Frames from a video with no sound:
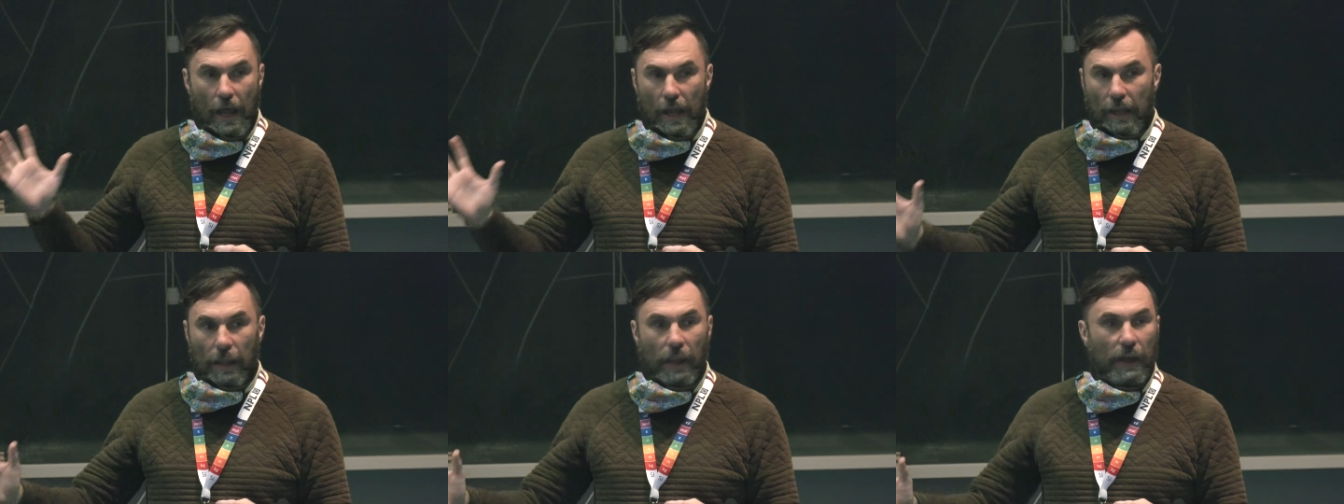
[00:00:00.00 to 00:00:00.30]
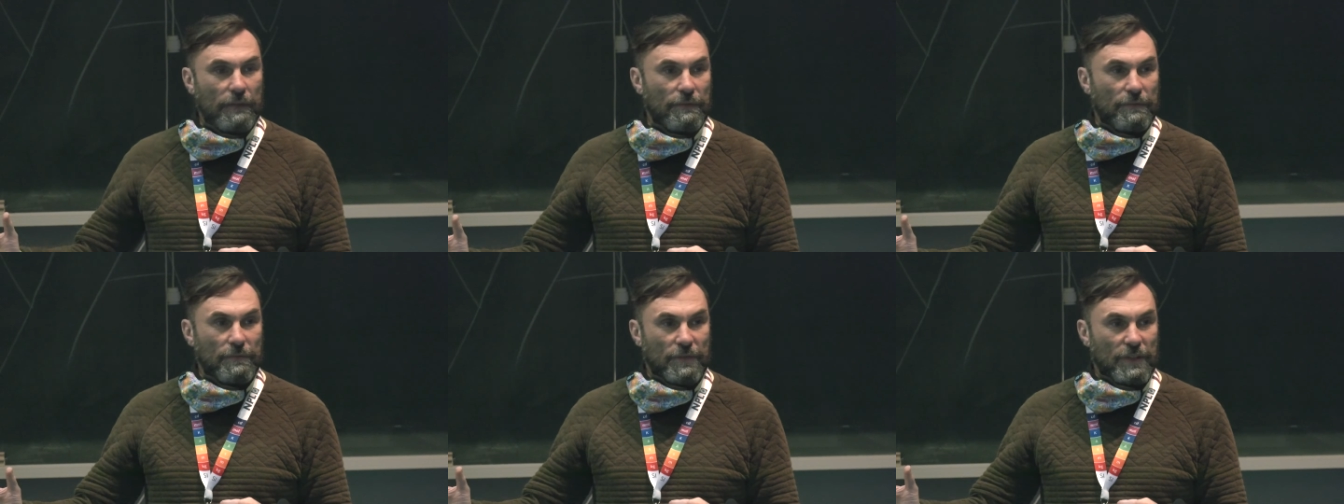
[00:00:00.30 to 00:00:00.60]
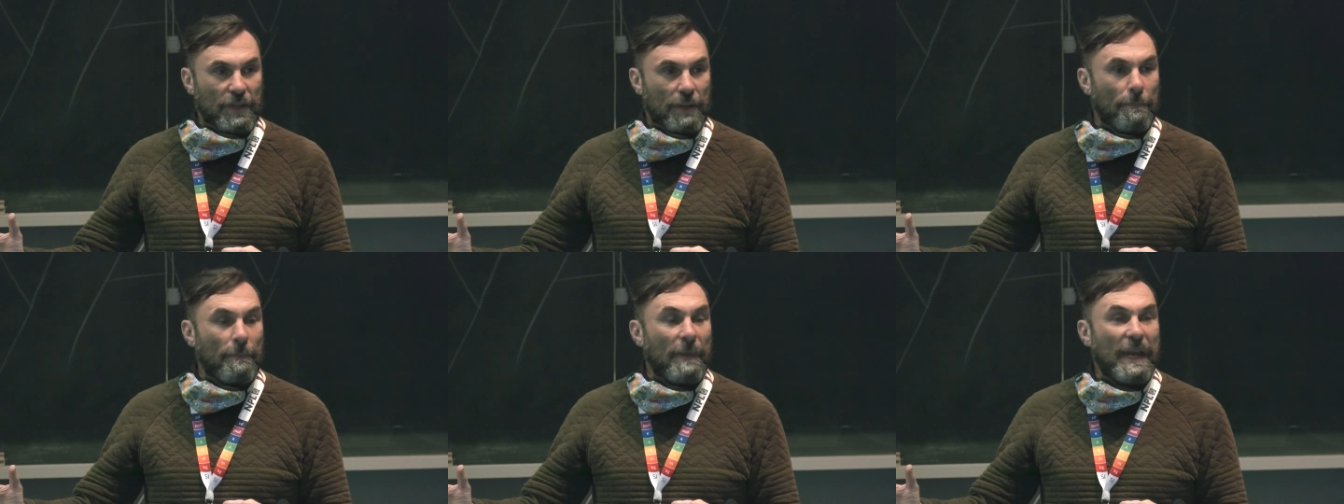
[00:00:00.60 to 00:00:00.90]
life,
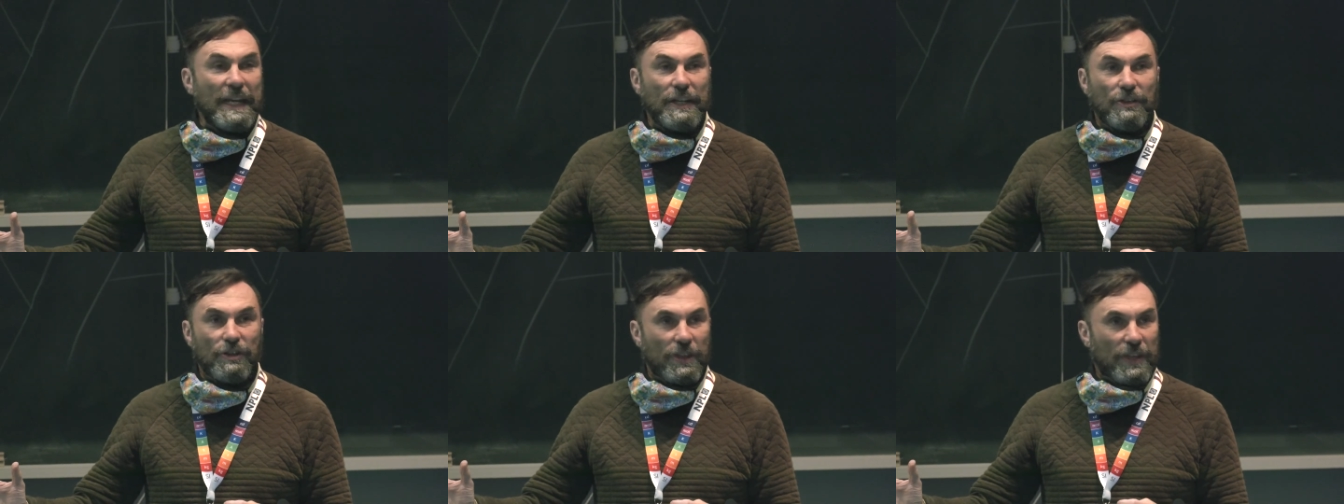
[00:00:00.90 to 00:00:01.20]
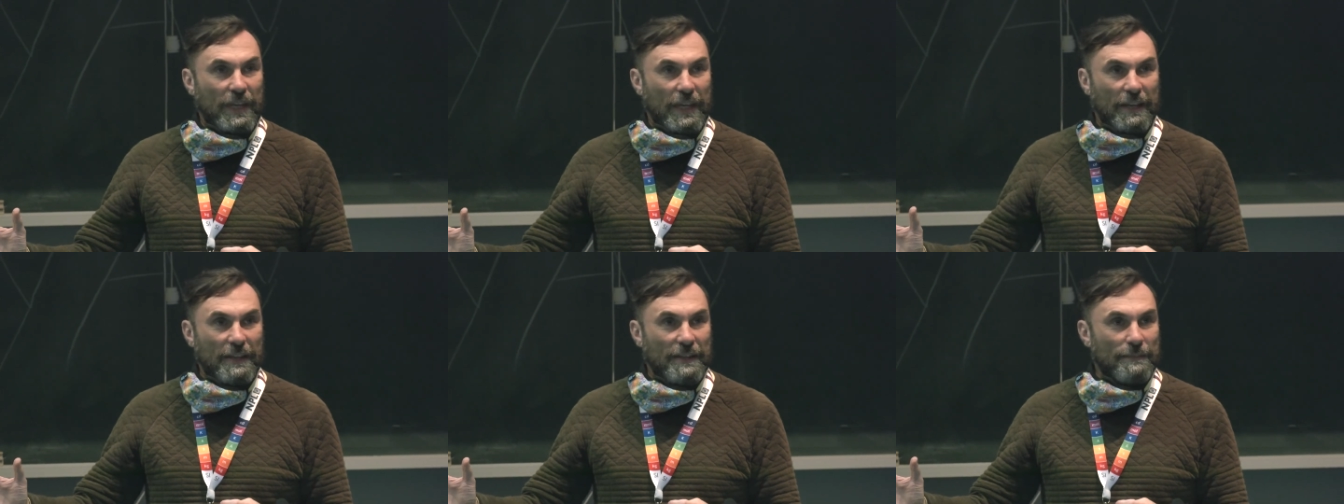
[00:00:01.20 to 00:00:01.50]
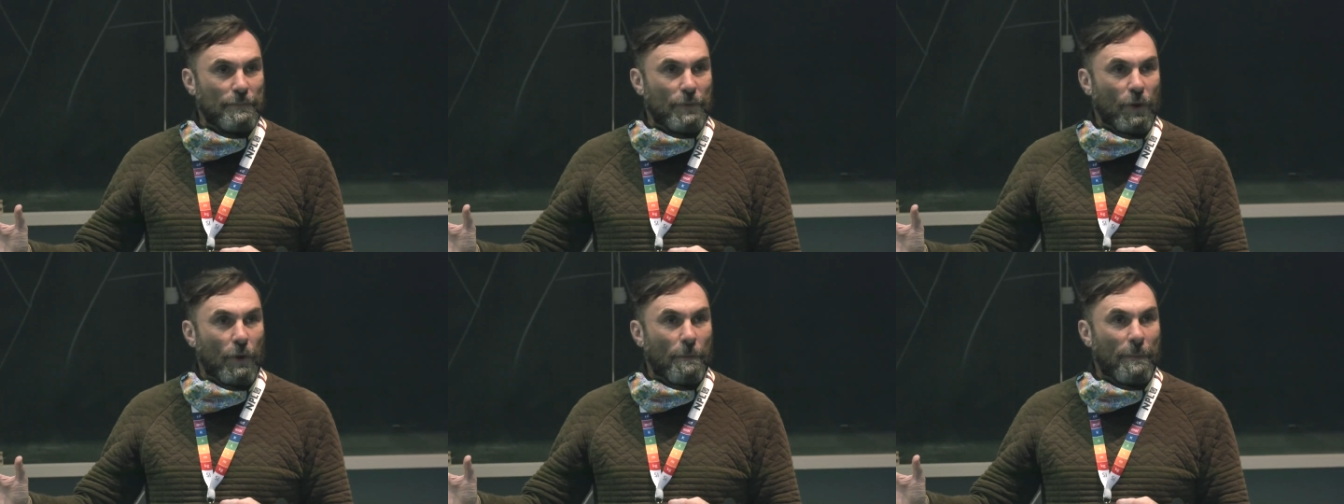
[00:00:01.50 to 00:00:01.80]
some major thing has
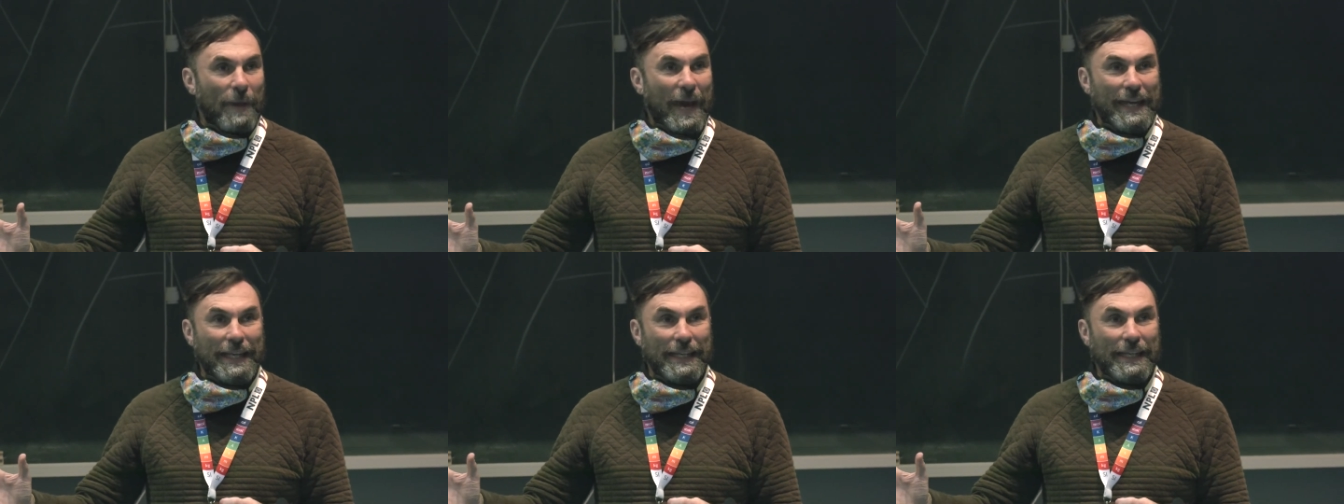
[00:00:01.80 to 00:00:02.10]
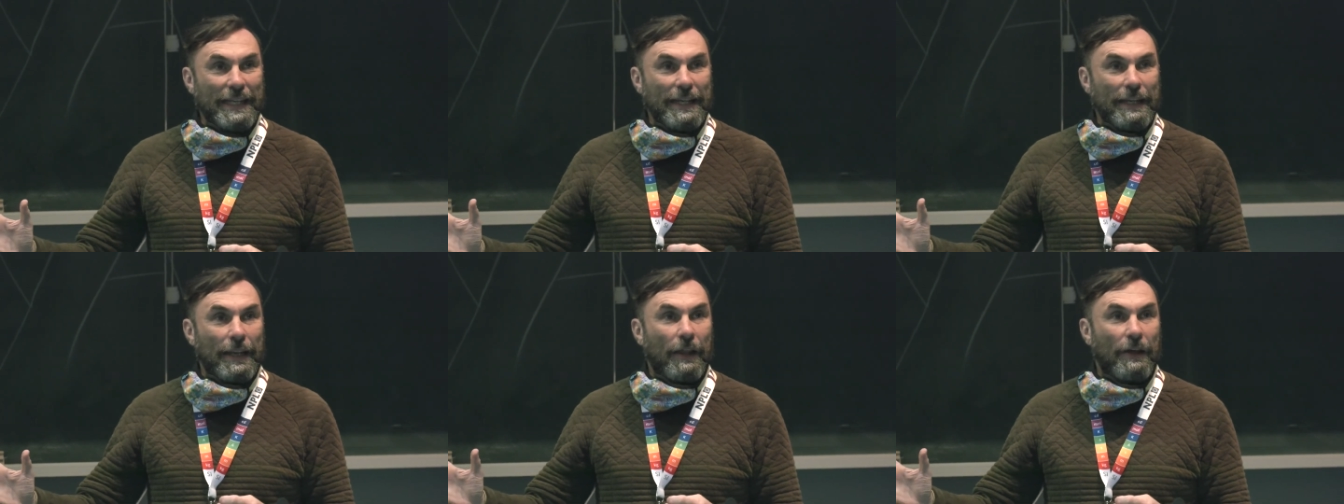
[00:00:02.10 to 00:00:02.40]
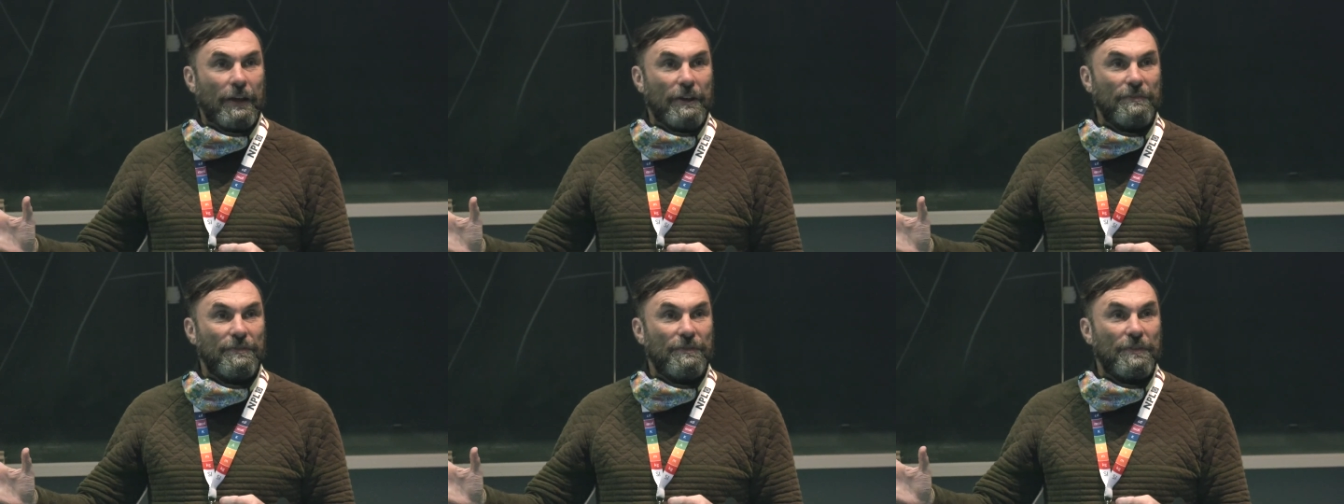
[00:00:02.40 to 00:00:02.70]
gone badly in
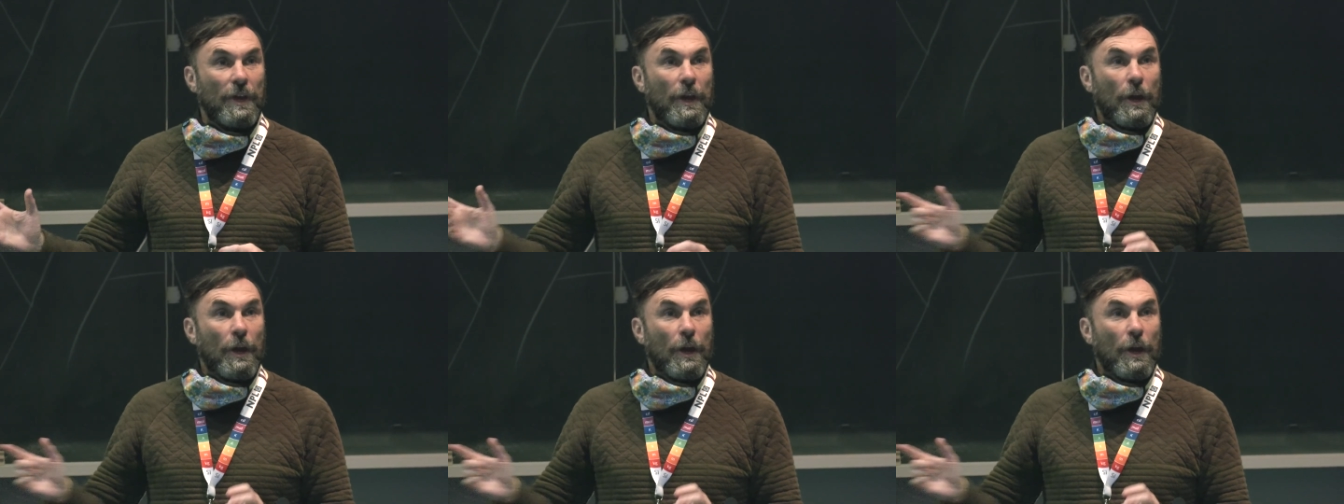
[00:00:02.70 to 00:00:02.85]
life.